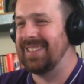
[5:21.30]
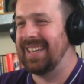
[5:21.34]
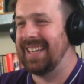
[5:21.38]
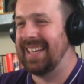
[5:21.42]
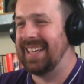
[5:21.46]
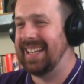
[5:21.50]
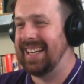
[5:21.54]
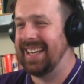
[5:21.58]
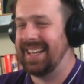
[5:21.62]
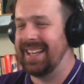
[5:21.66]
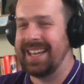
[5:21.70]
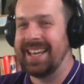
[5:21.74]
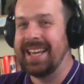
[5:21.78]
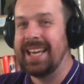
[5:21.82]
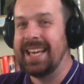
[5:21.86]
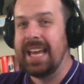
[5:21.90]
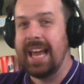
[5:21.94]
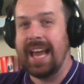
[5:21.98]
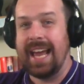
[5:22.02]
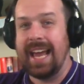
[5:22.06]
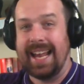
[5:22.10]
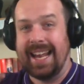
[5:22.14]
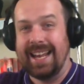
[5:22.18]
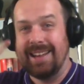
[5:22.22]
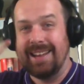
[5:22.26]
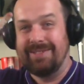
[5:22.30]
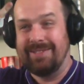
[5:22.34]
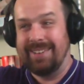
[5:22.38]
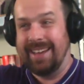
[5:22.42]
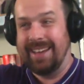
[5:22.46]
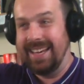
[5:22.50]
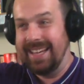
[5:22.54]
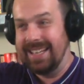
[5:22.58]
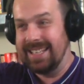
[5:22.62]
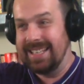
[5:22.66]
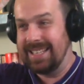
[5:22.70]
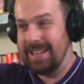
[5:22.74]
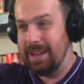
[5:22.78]
Mei like
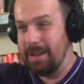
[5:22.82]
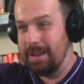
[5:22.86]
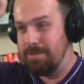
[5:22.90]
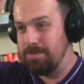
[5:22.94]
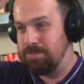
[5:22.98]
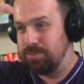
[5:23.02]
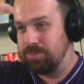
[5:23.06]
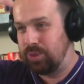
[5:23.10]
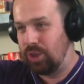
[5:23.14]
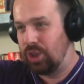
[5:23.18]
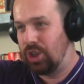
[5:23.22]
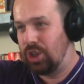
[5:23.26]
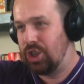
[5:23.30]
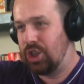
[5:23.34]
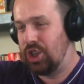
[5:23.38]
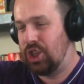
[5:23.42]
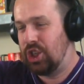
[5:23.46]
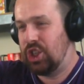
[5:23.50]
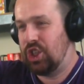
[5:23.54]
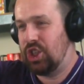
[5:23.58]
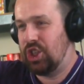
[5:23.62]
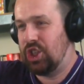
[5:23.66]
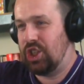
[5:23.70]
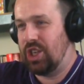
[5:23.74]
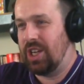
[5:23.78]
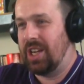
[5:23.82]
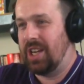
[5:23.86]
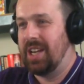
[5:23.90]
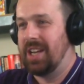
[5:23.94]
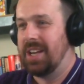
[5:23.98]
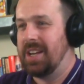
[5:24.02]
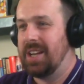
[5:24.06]
elevate and push.